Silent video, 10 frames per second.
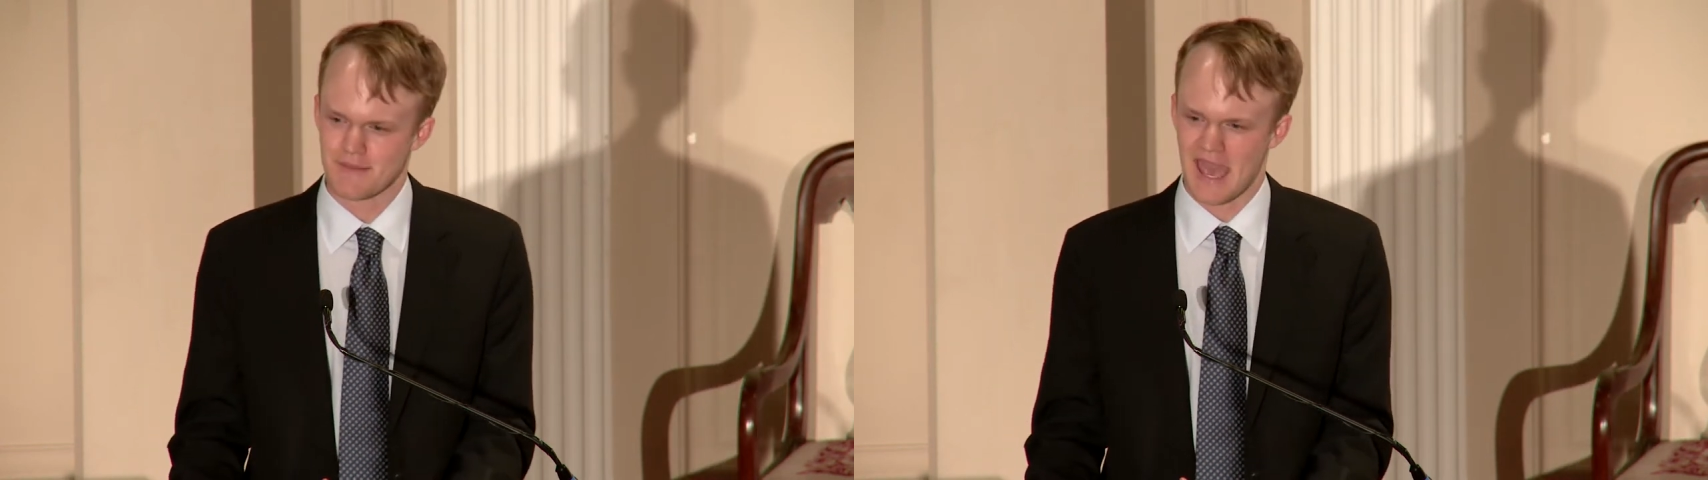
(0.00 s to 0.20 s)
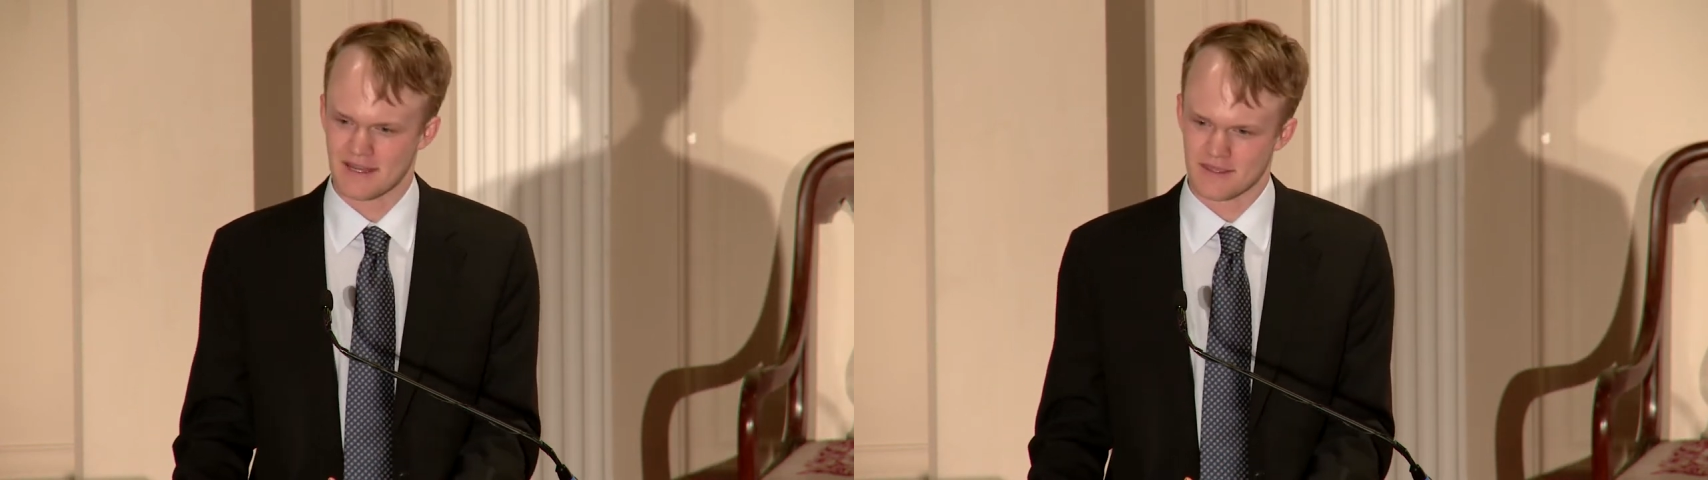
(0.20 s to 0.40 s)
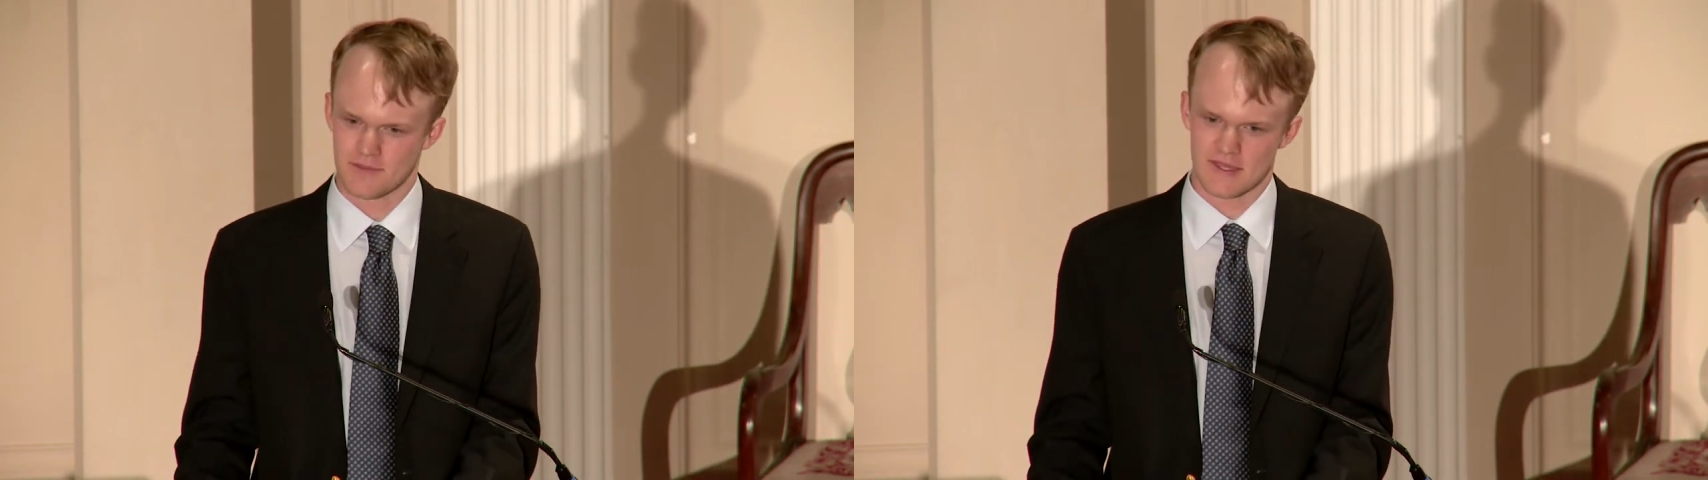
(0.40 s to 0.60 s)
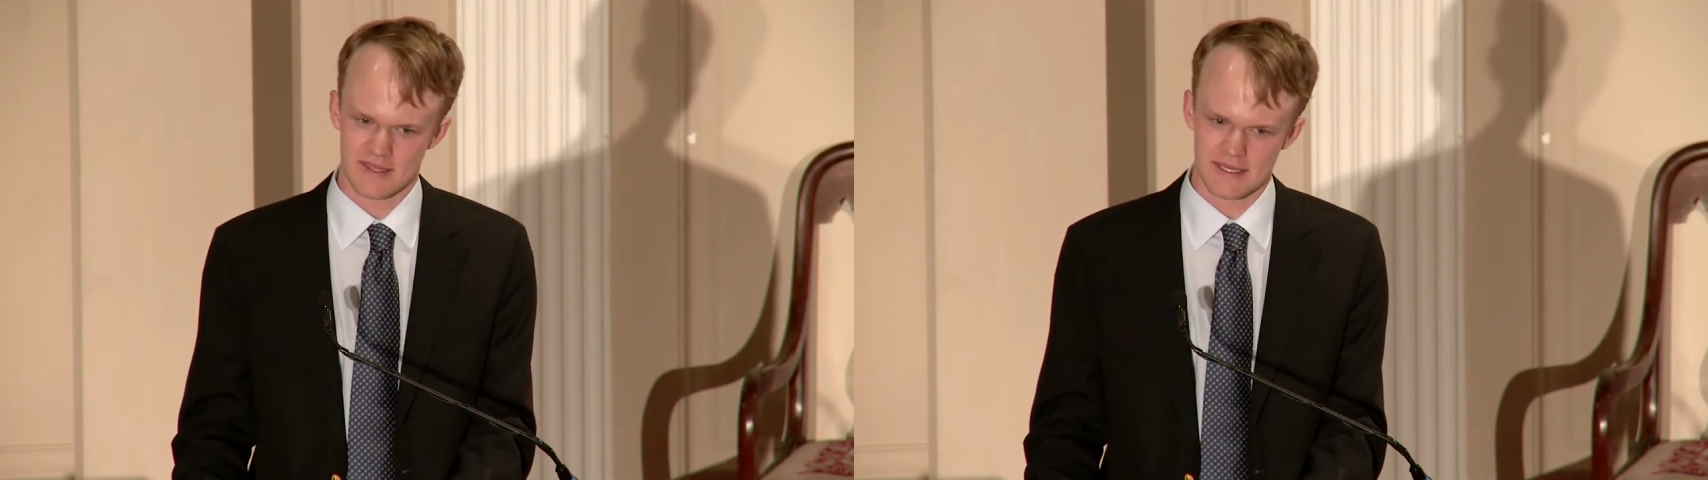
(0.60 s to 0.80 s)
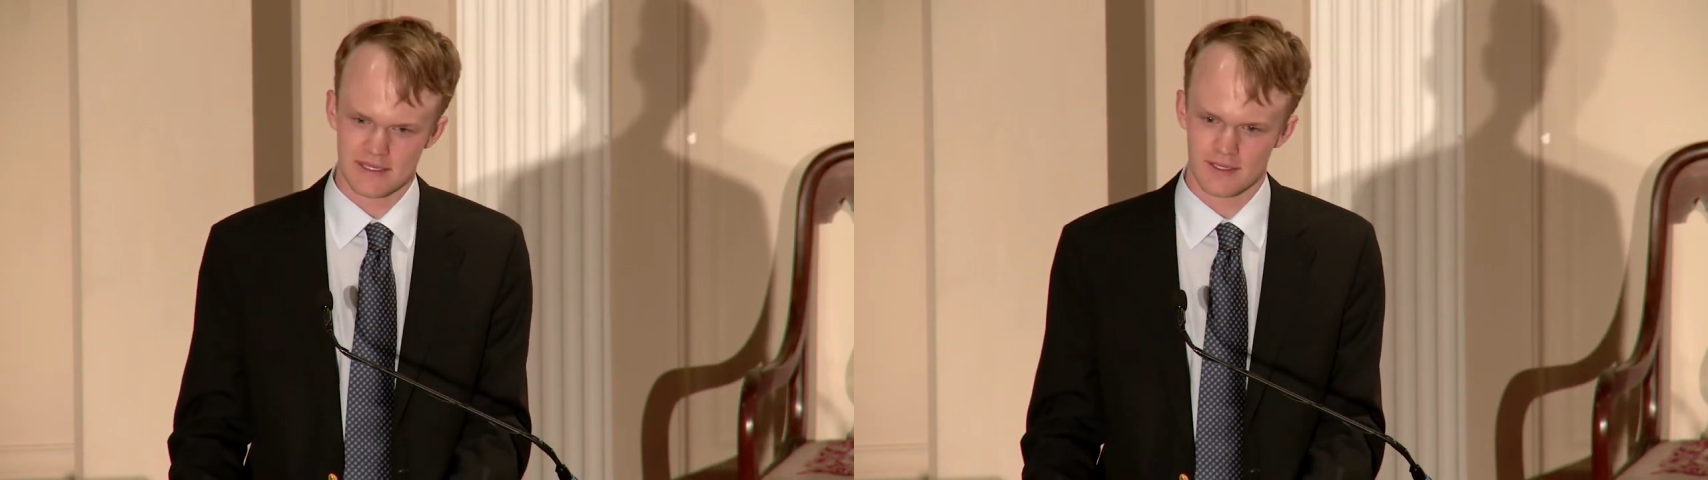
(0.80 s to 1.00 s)
added to the
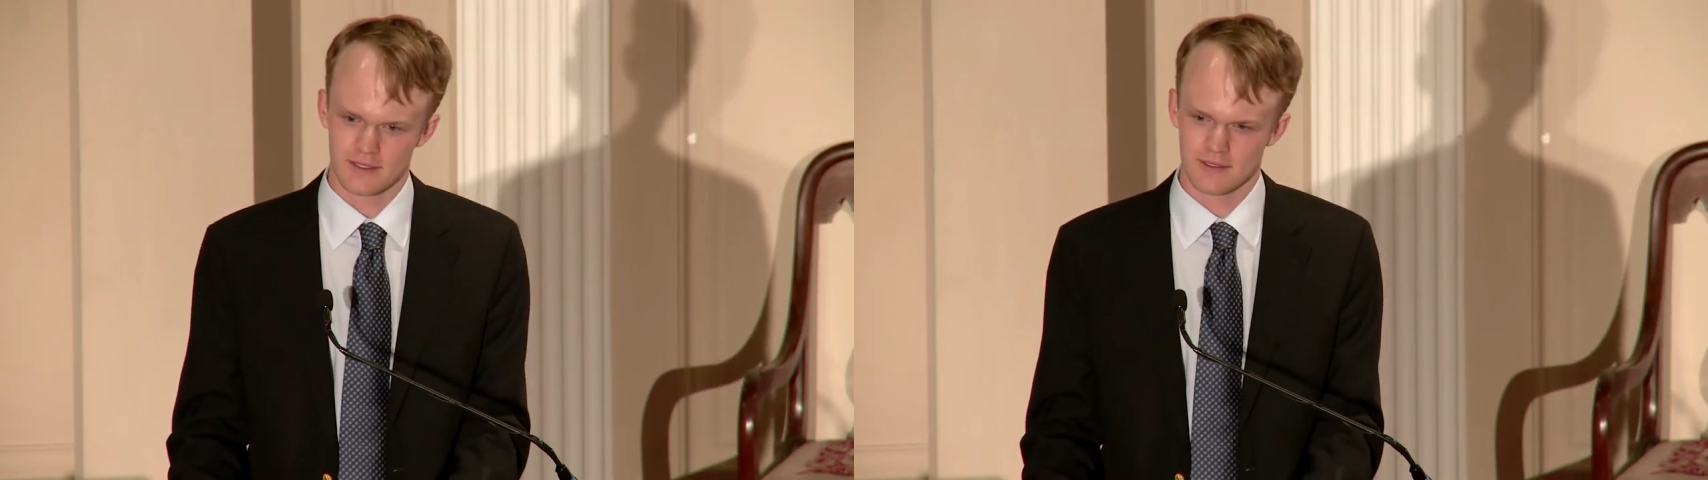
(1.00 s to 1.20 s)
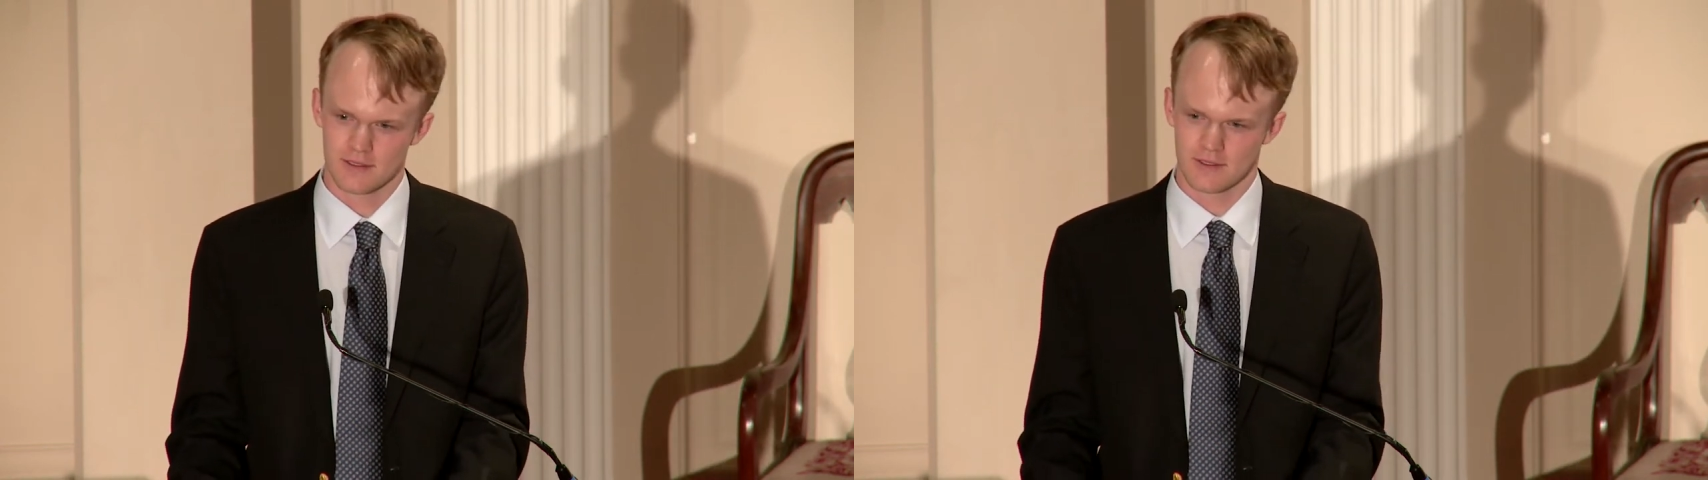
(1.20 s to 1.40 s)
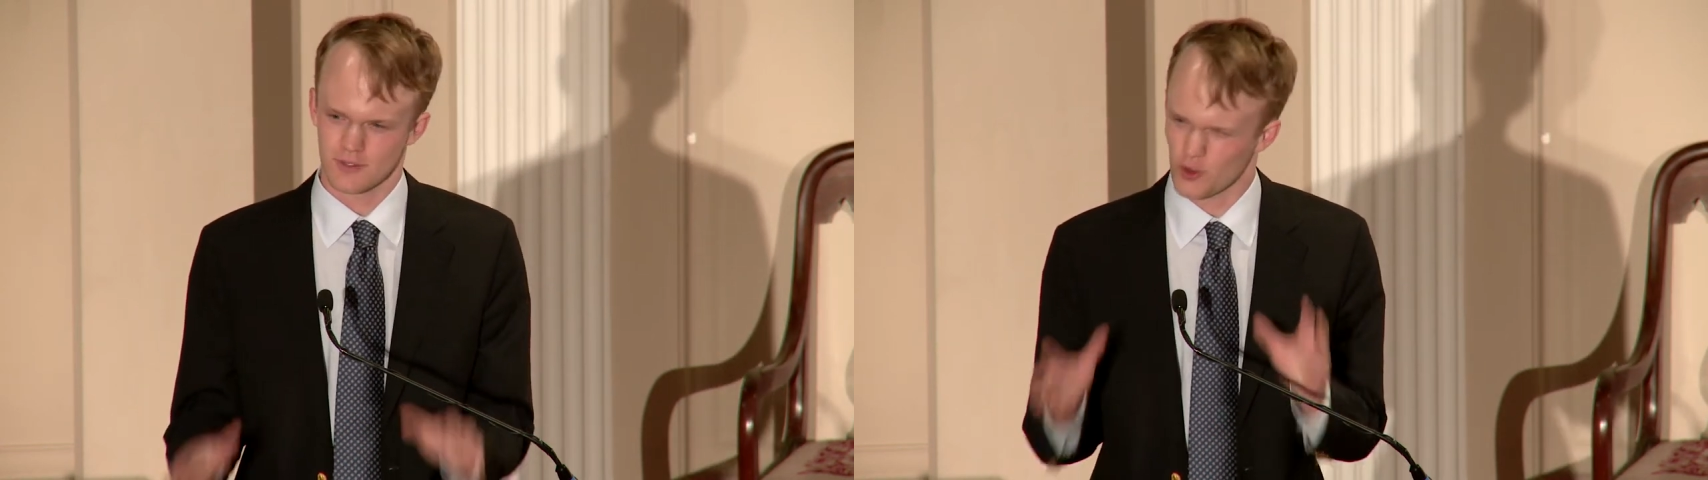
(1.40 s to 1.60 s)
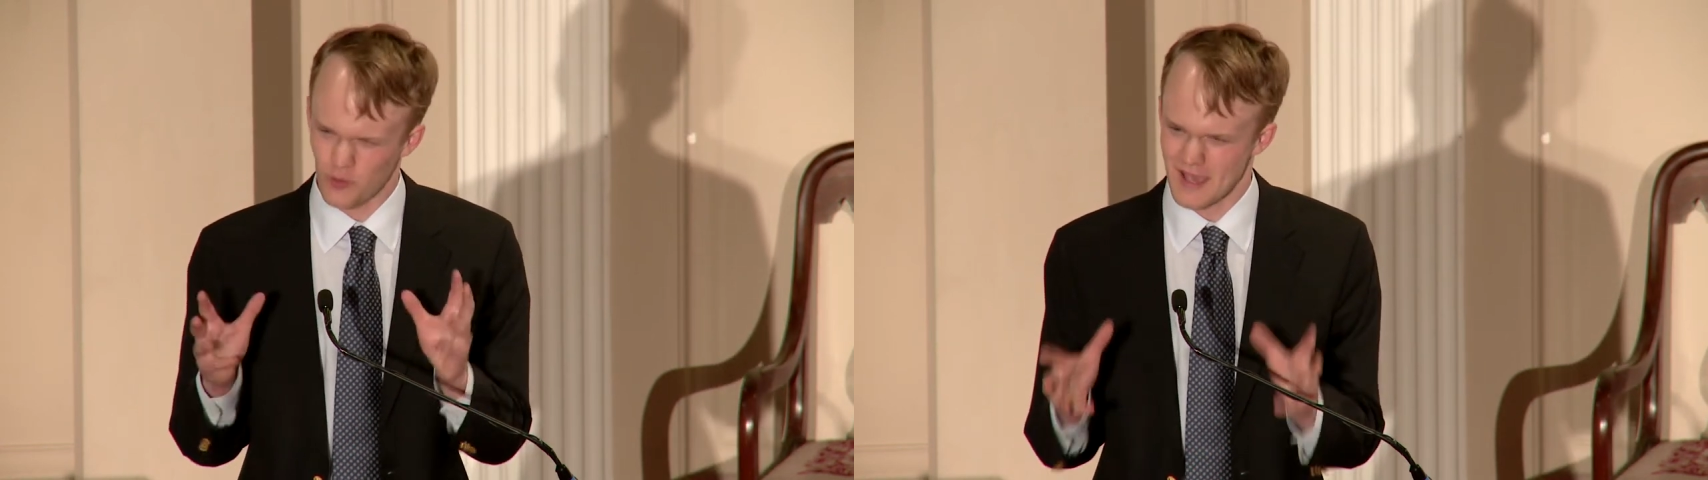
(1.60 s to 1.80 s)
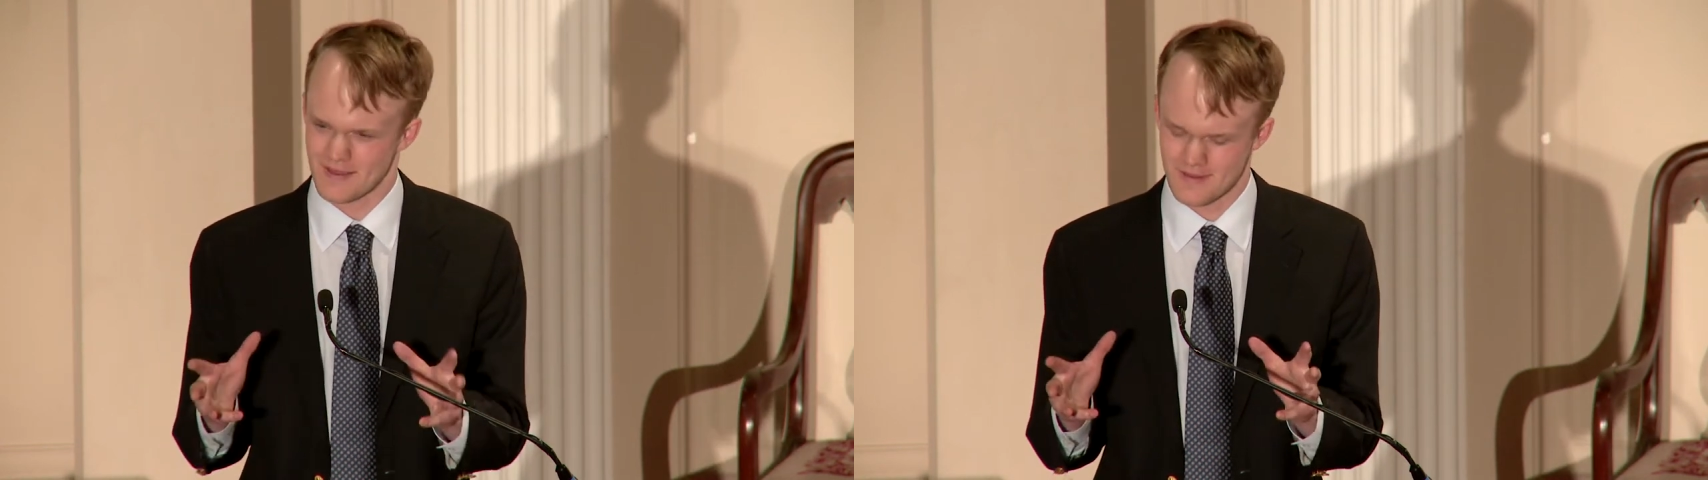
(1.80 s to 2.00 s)
mystique
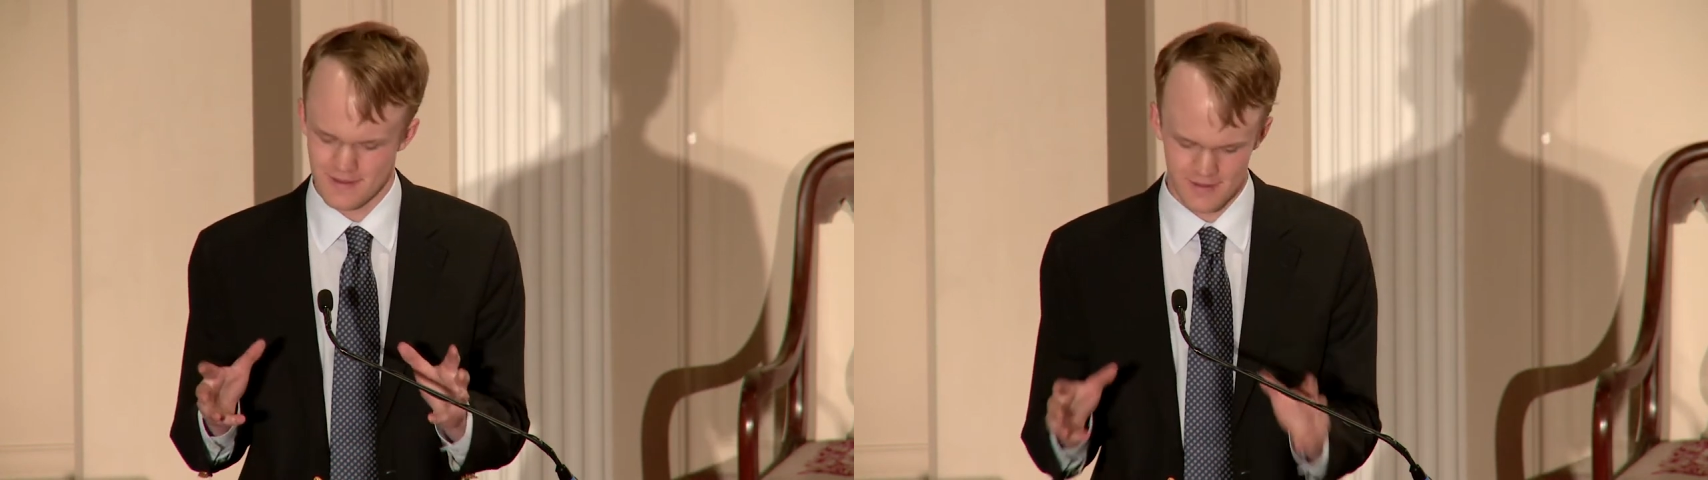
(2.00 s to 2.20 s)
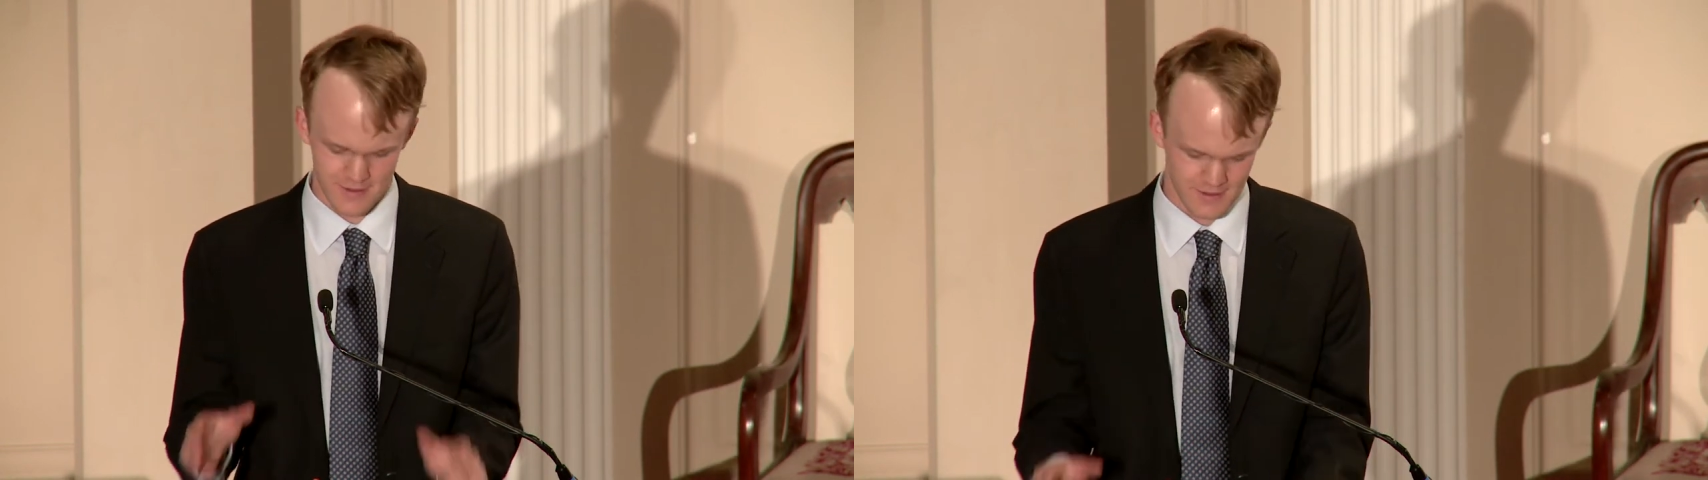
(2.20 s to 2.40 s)
Quest.